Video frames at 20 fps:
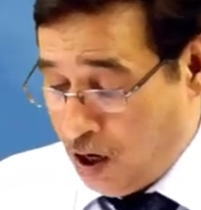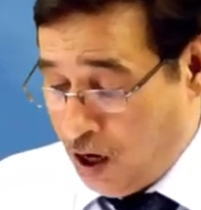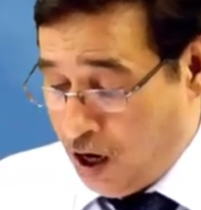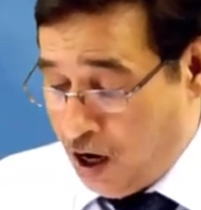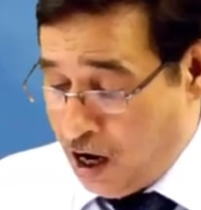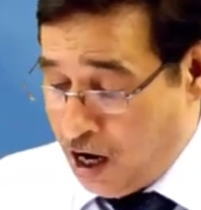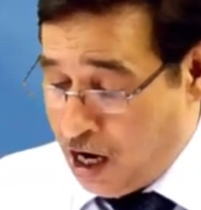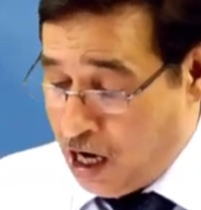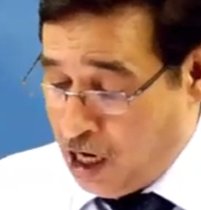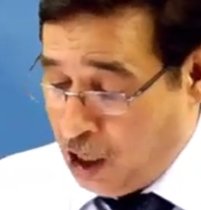
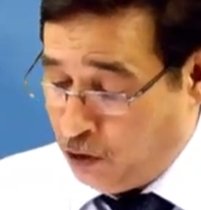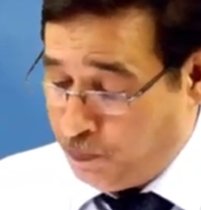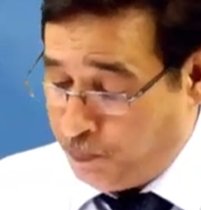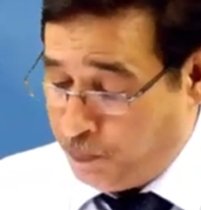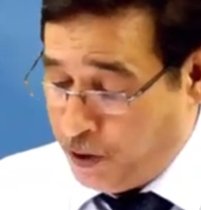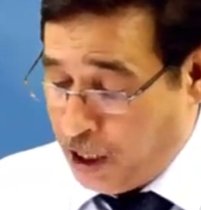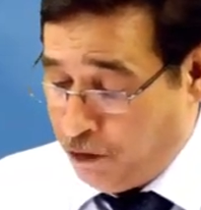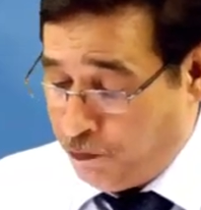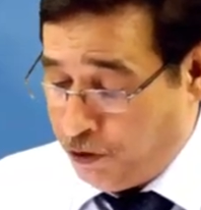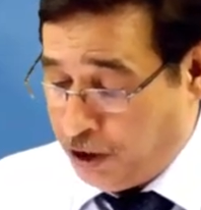how
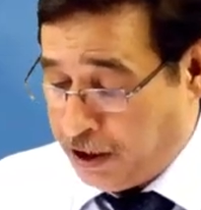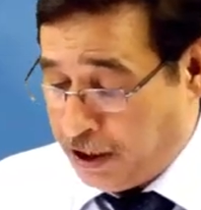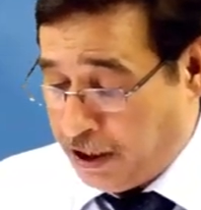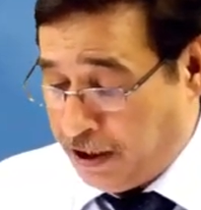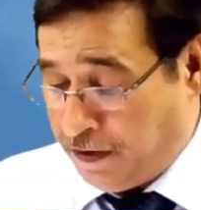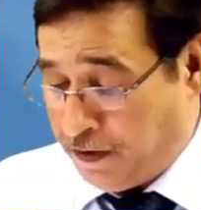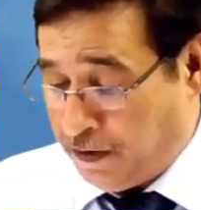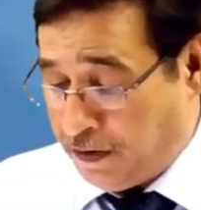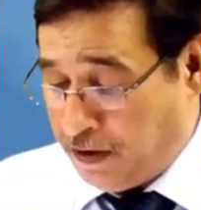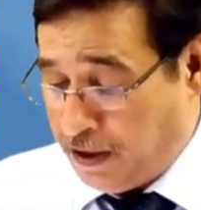power
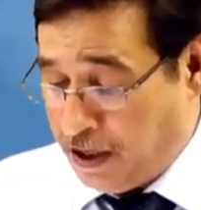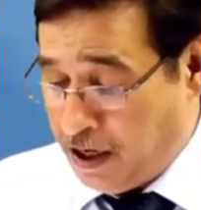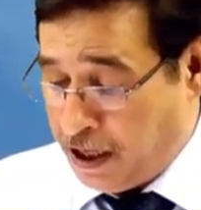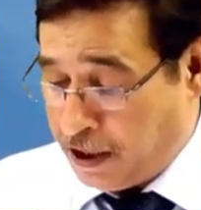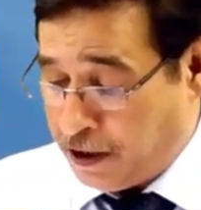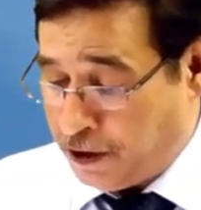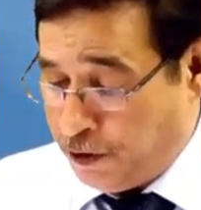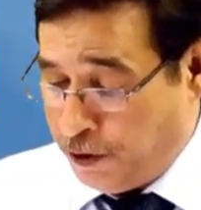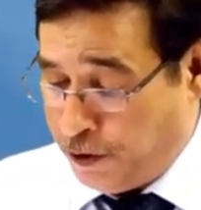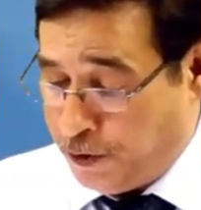can
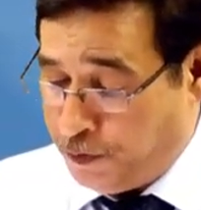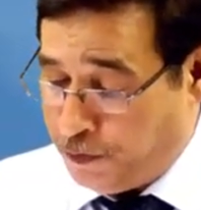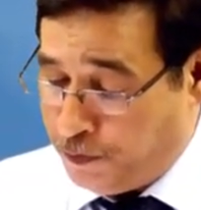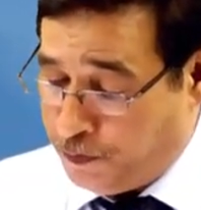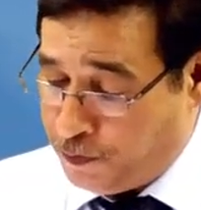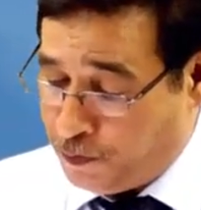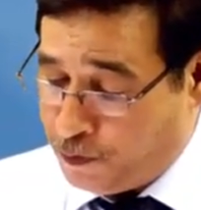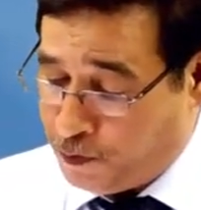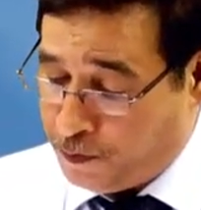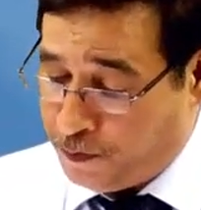accrue.
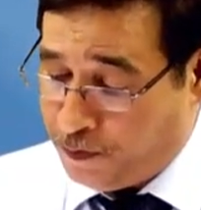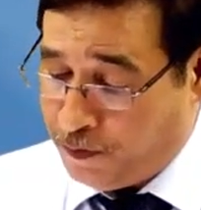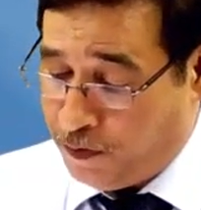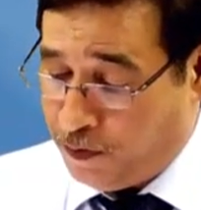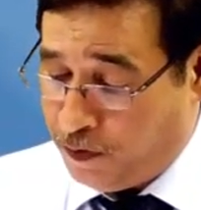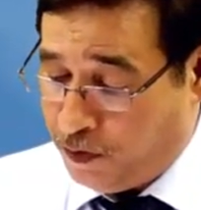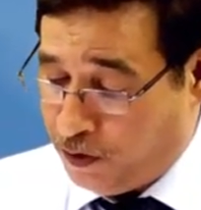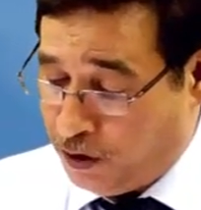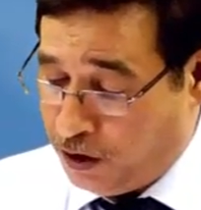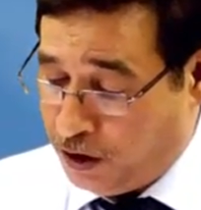
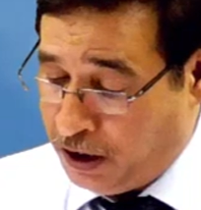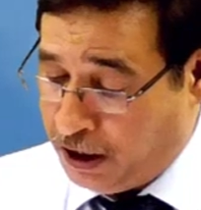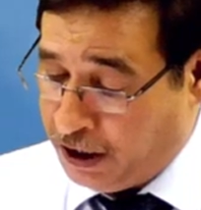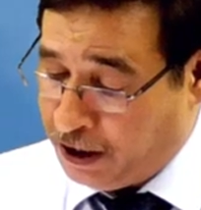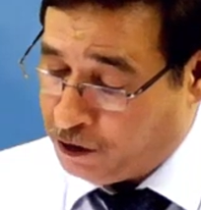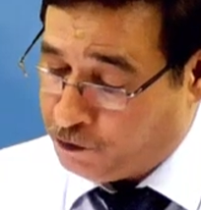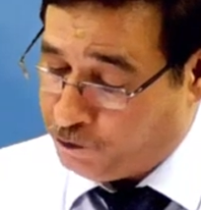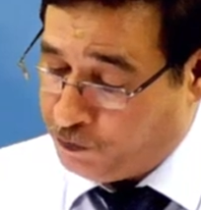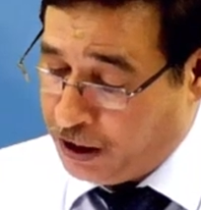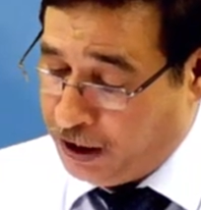It
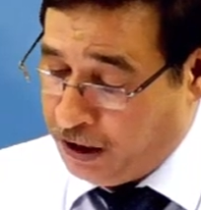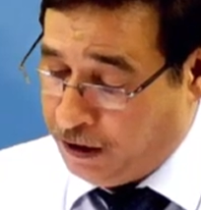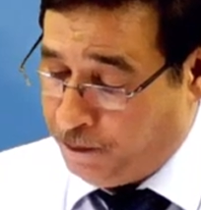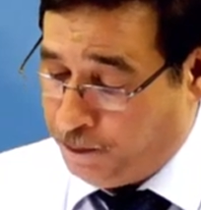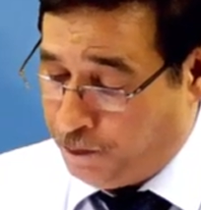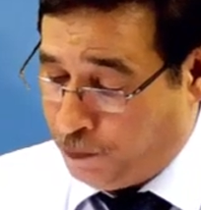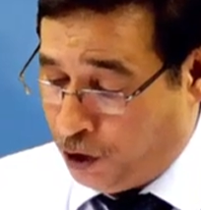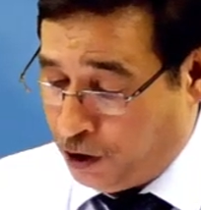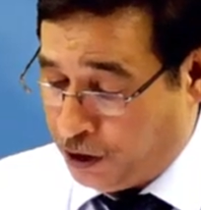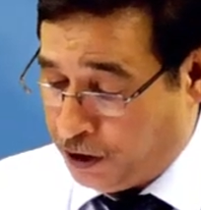is very
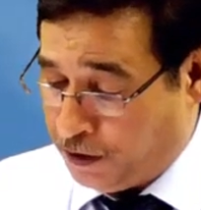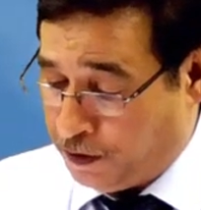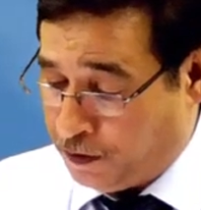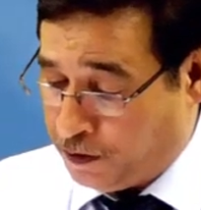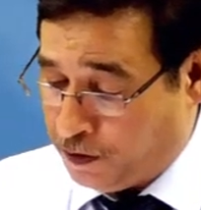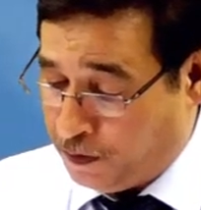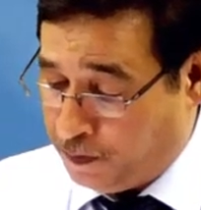important.